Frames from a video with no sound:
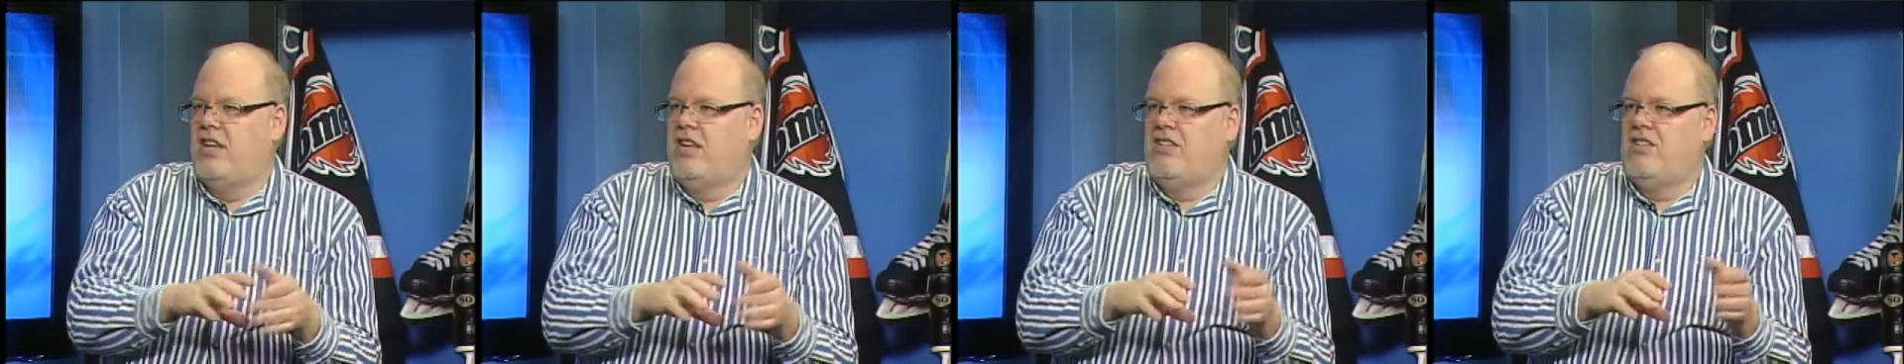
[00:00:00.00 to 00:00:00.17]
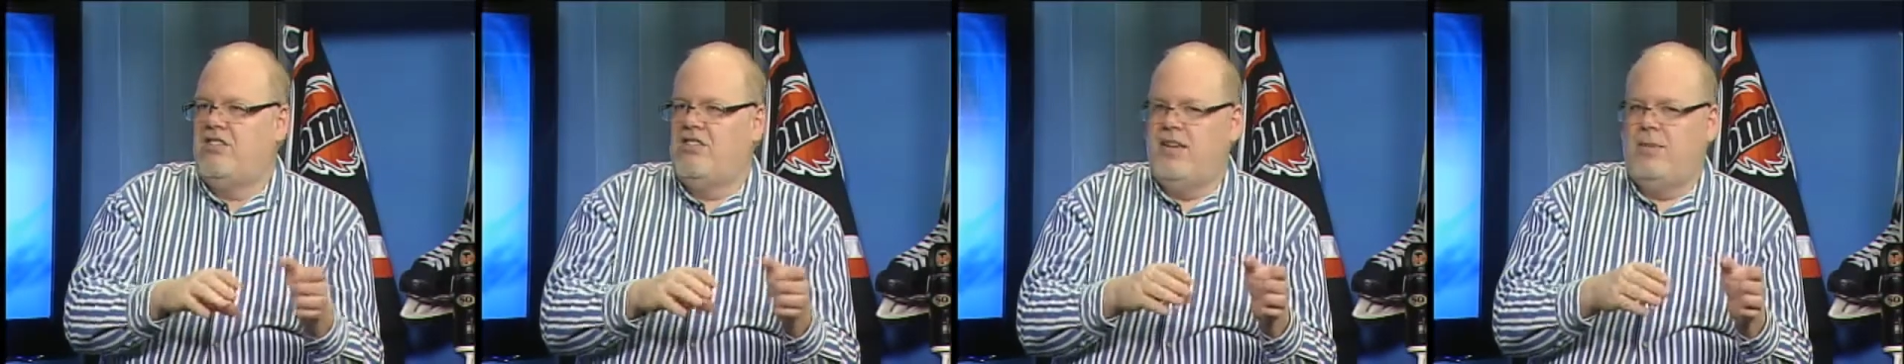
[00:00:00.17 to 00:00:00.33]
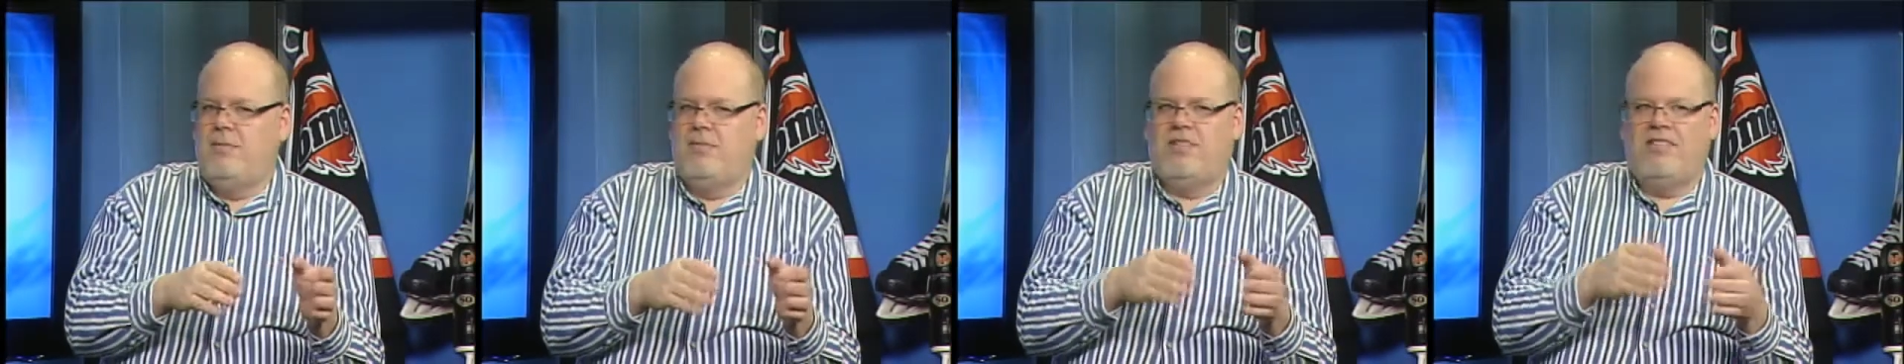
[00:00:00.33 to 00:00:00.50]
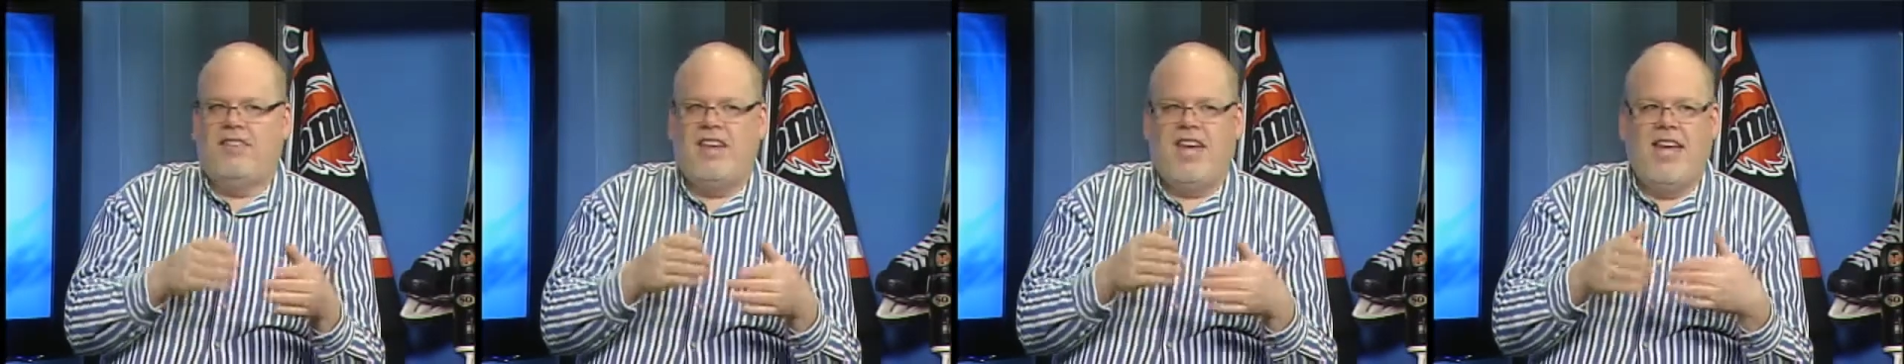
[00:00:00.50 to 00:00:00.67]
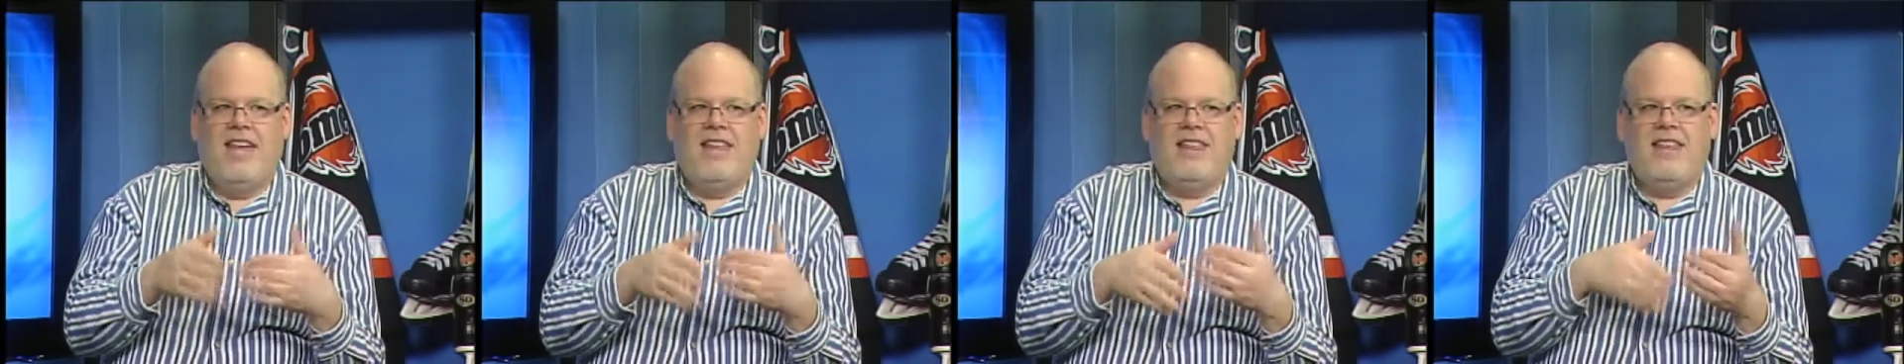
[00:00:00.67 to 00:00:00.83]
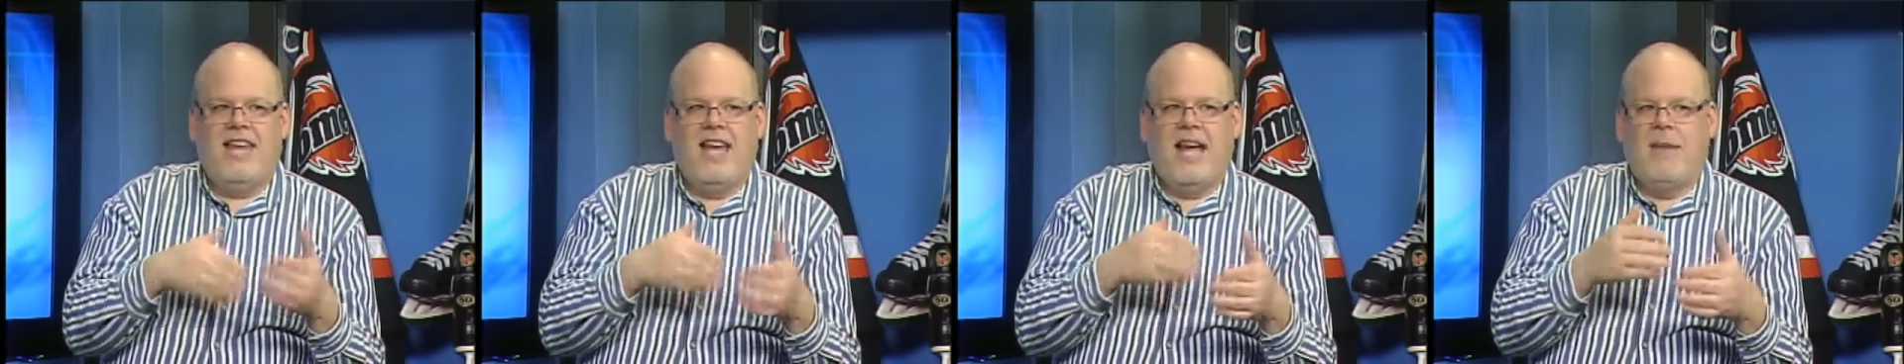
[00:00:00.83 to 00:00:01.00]
seem to
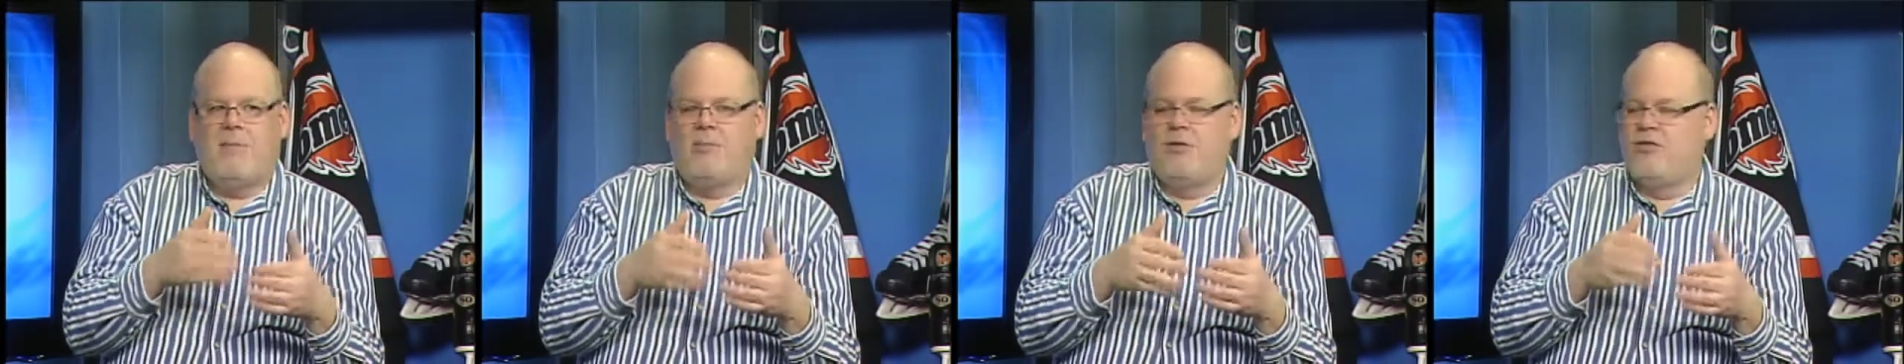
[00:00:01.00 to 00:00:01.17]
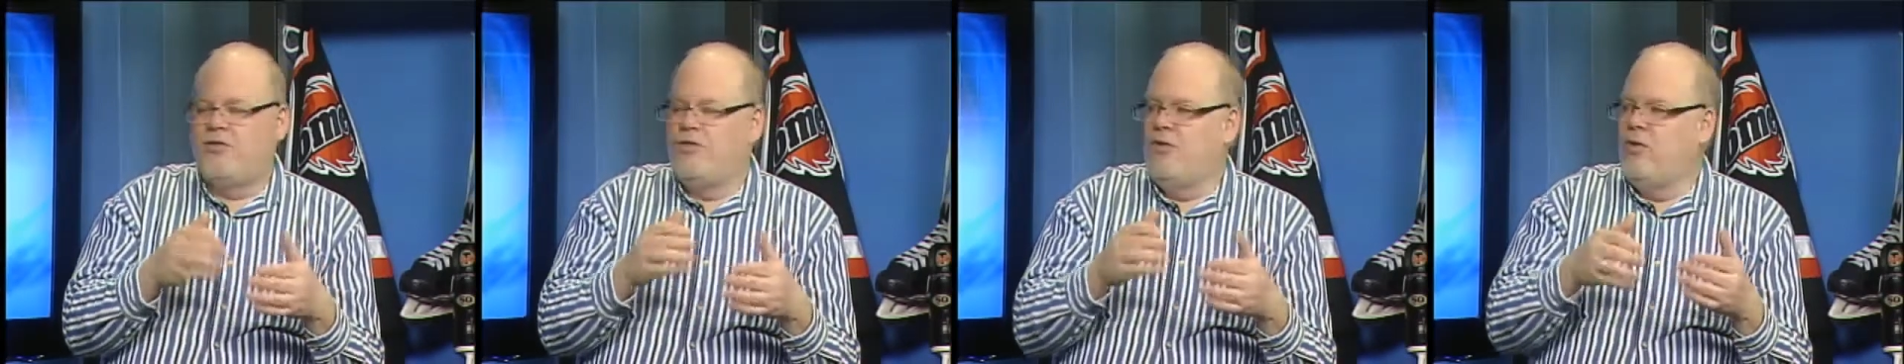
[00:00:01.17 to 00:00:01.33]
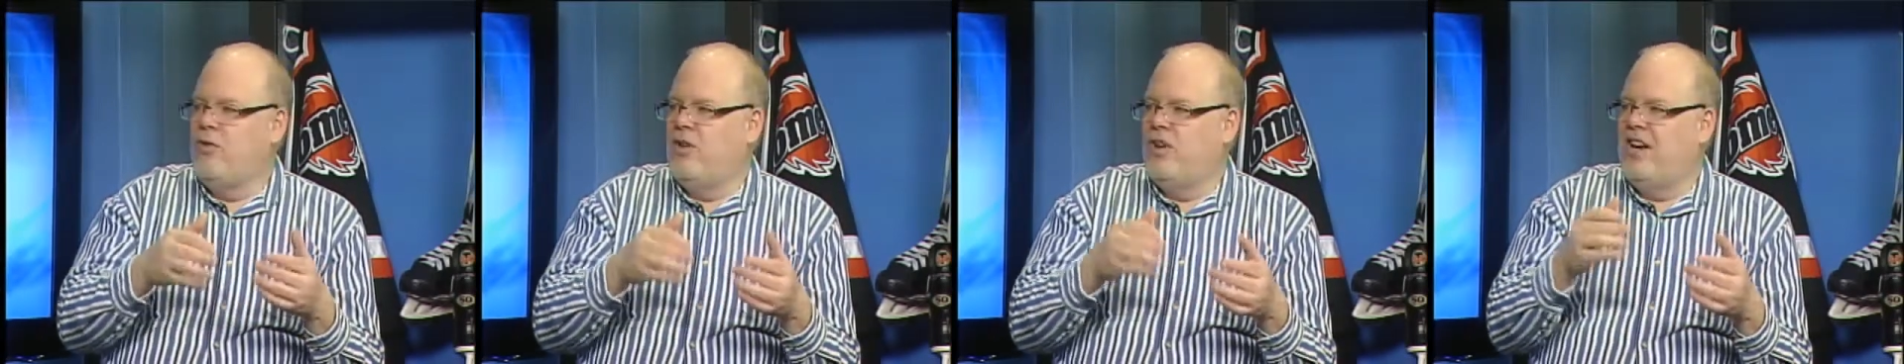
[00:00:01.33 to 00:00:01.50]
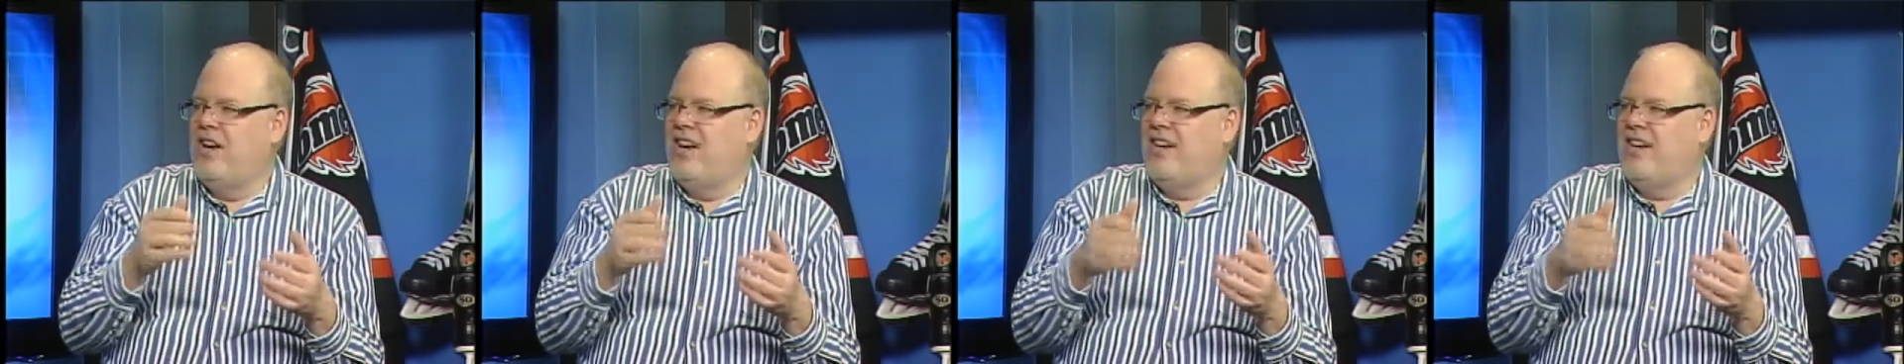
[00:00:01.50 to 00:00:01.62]
take the opportunity